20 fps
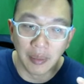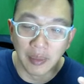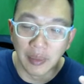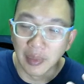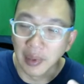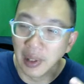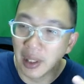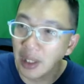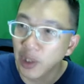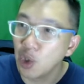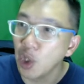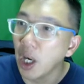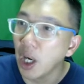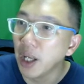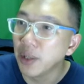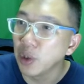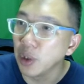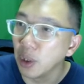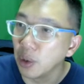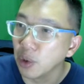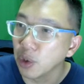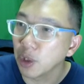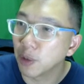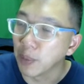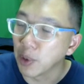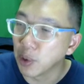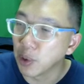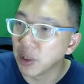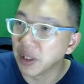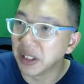reach on to those
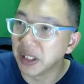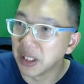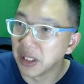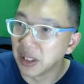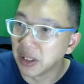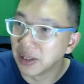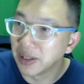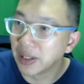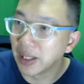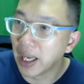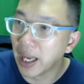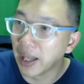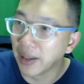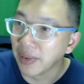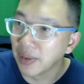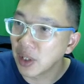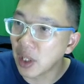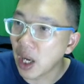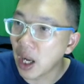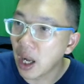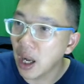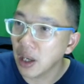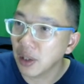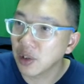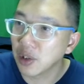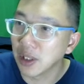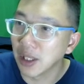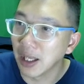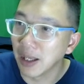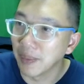communities and talk to
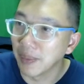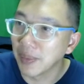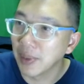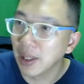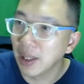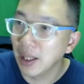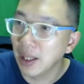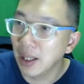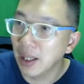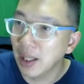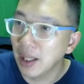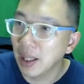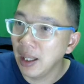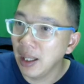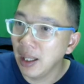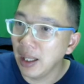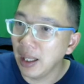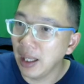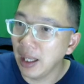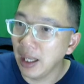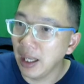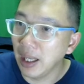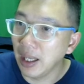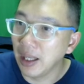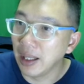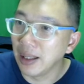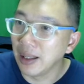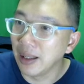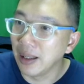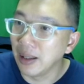them.
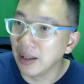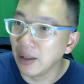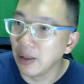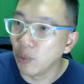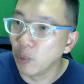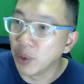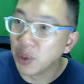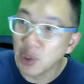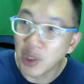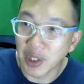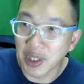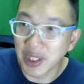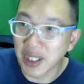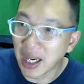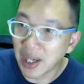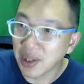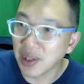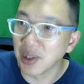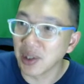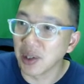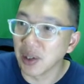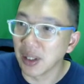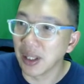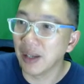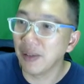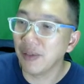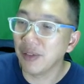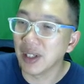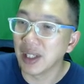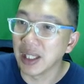And when you're younger,
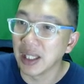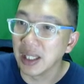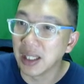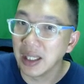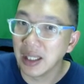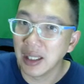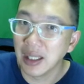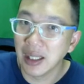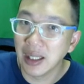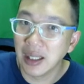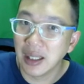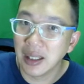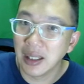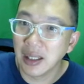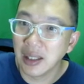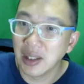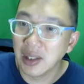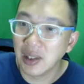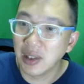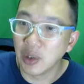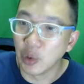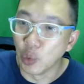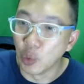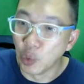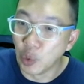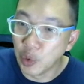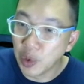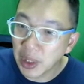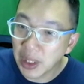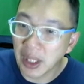definitely to
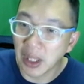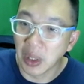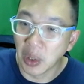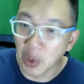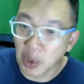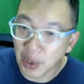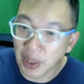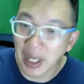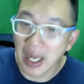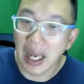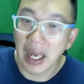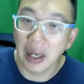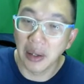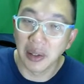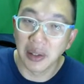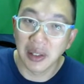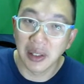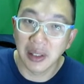really learn how to